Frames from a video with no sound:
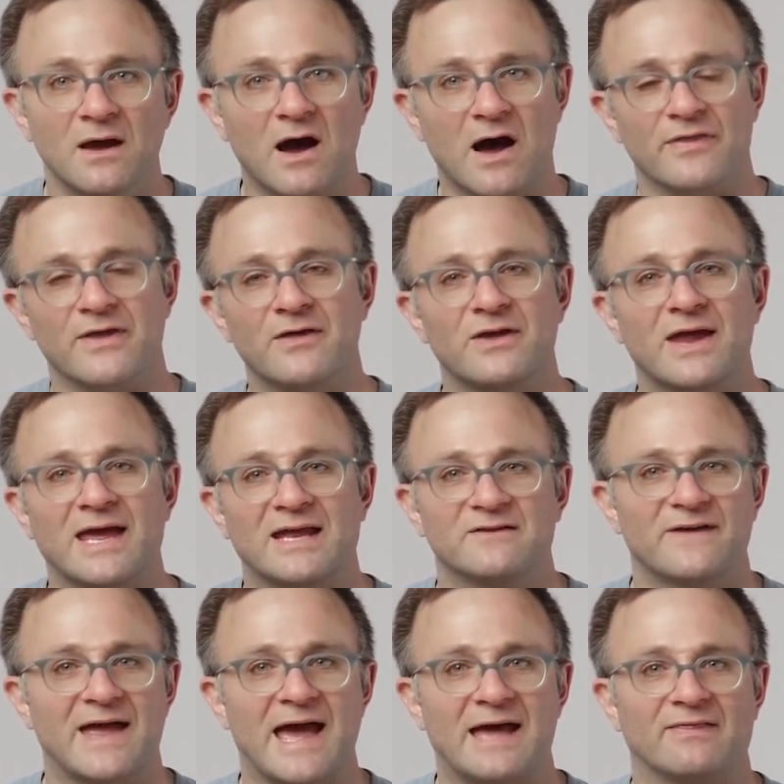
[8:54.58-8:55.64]
On the other hand,
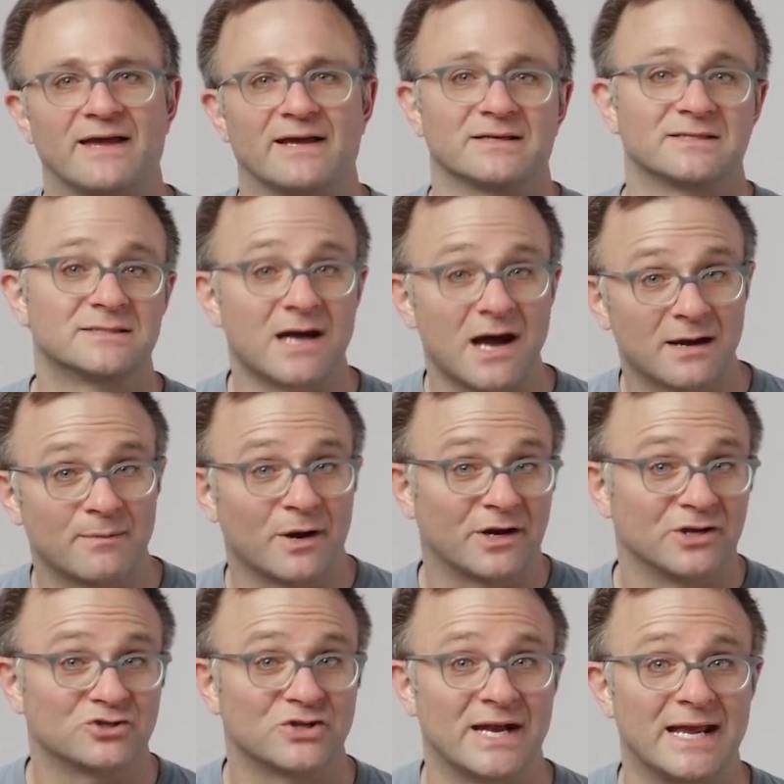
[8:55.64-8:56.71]
if I had like a stock
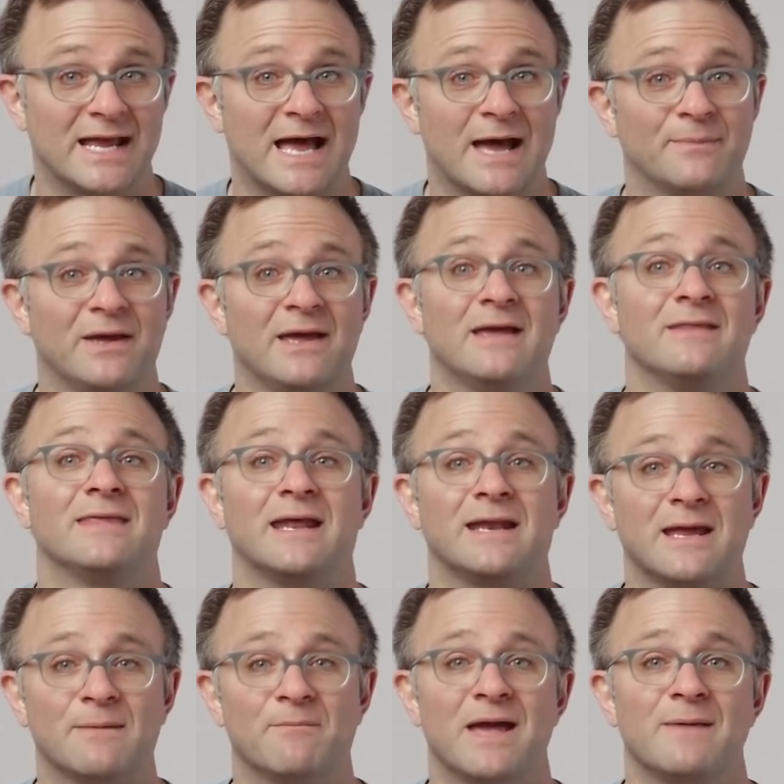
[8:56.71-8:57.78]
market trading app, then
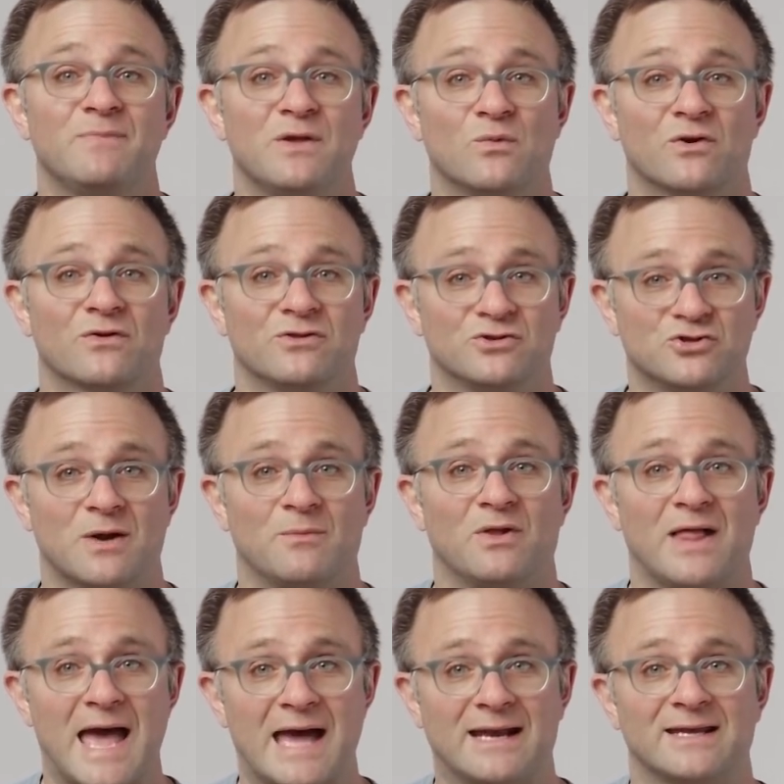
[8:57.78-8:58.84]
it might be worth the
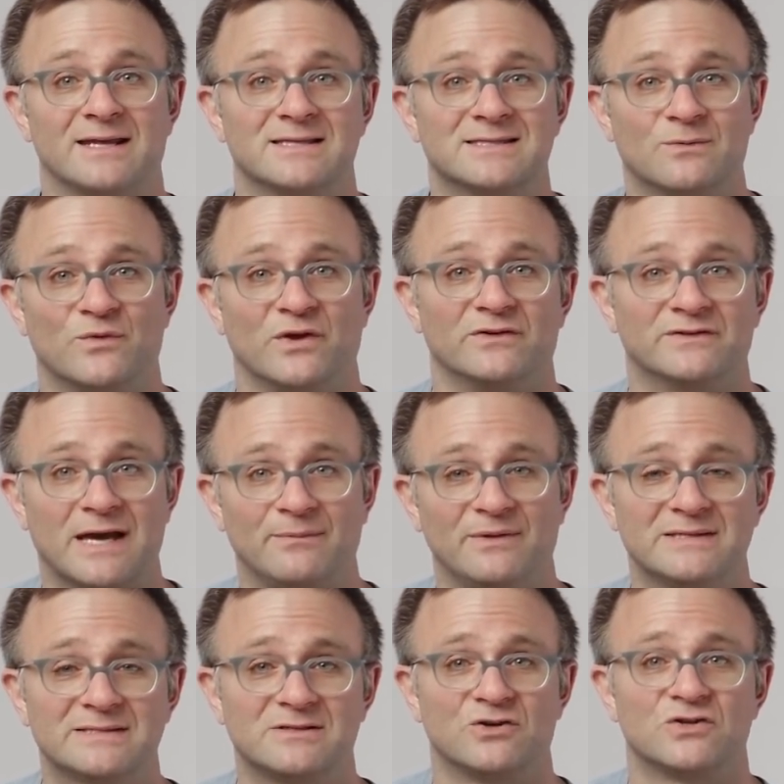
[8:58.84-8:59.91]
trouble adding in some real-time
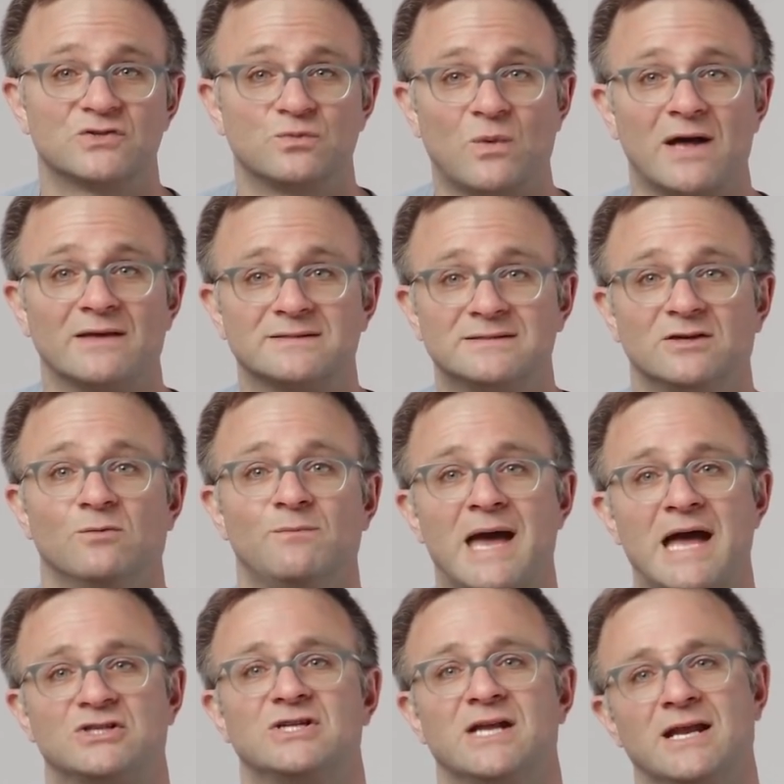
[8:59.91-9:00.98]
listeners while still
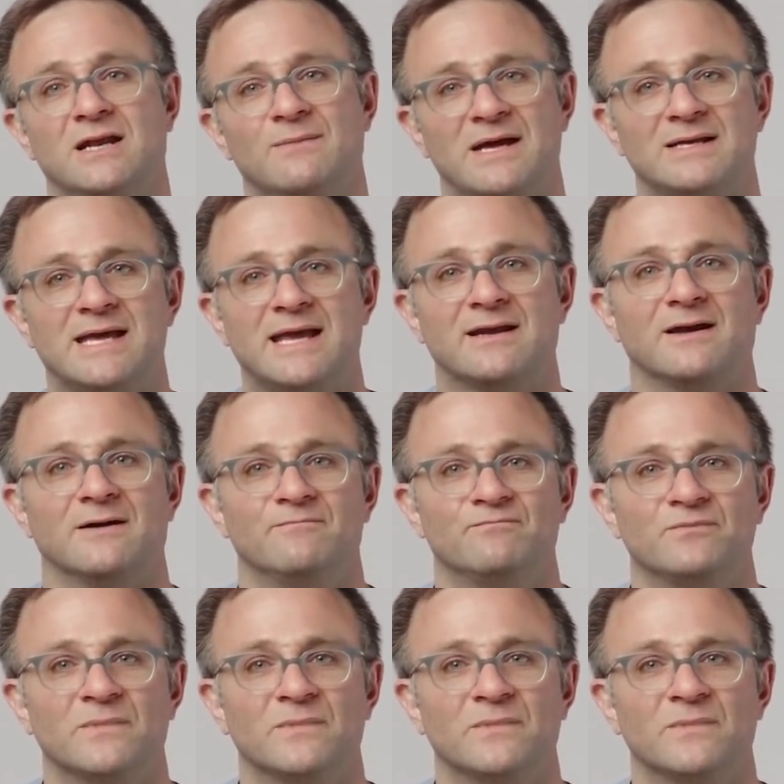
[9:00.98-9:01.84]
paginating my data.